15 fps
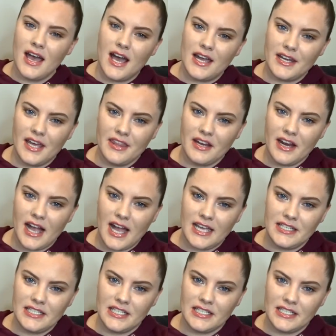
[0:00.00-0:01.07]
Another
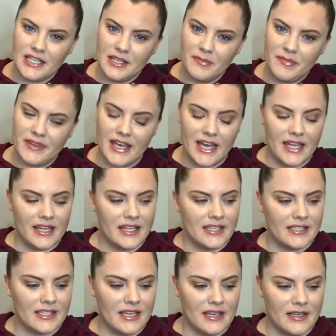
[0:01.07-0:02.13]
hygiene tip that
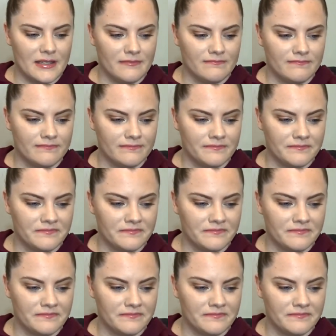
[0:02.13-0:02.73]
is um,